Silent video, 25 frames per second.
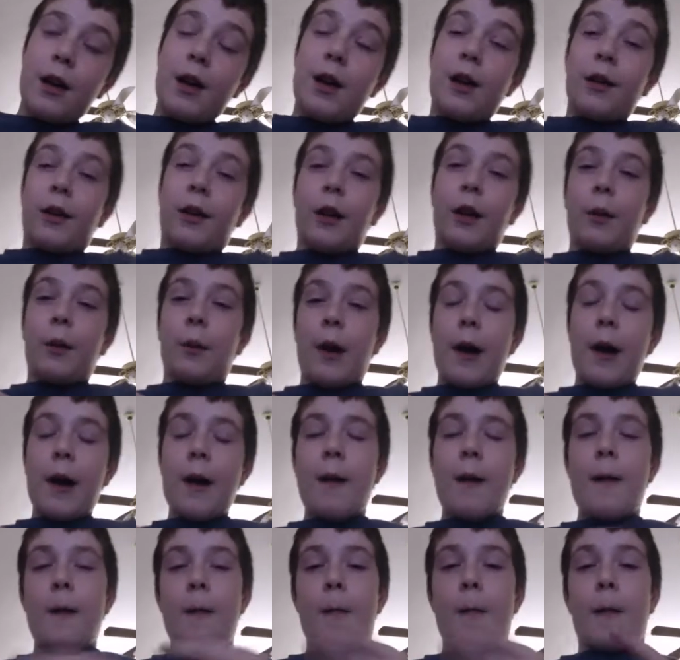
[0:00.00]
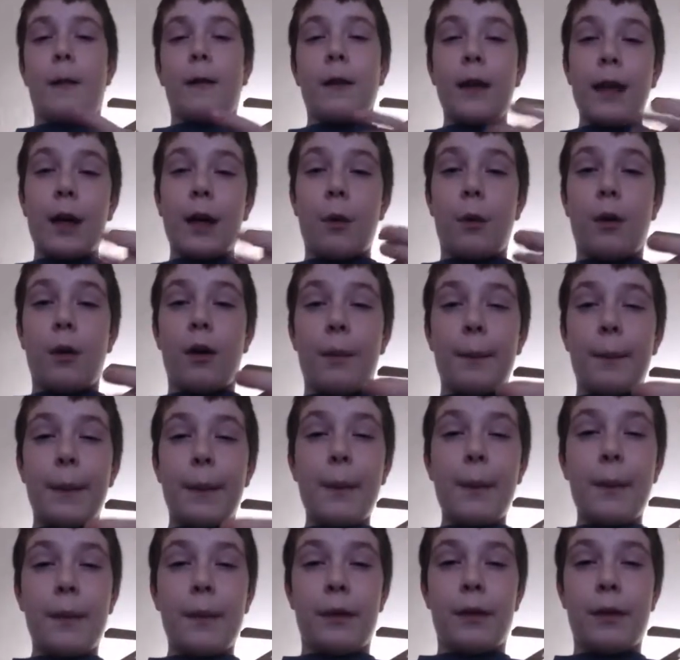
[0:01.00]
So anyway, the link will come
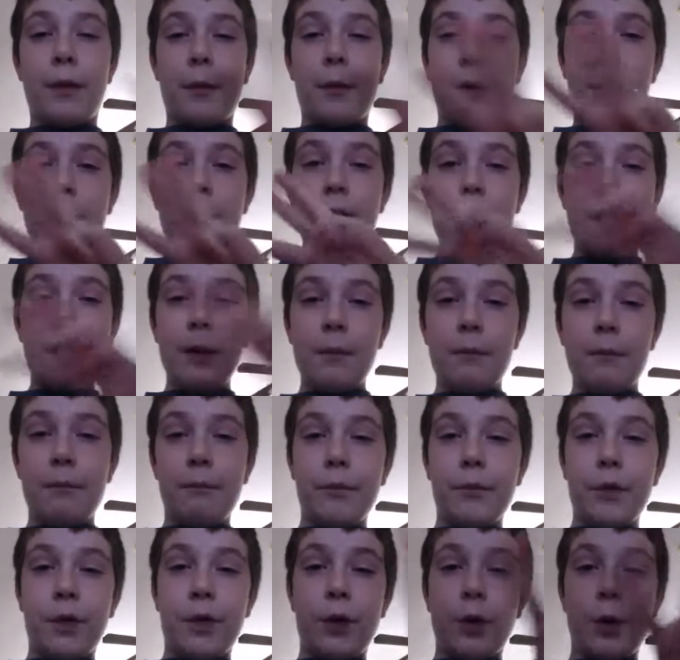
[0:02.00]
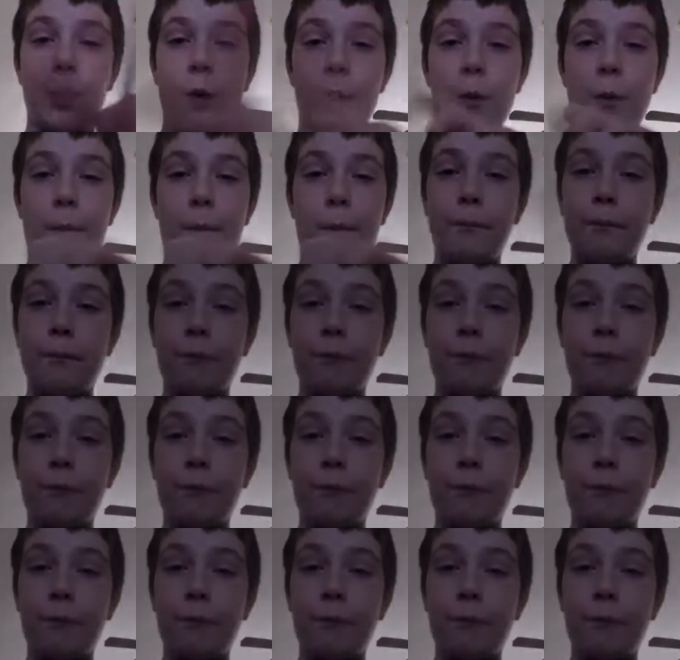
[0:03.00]
up in three, two,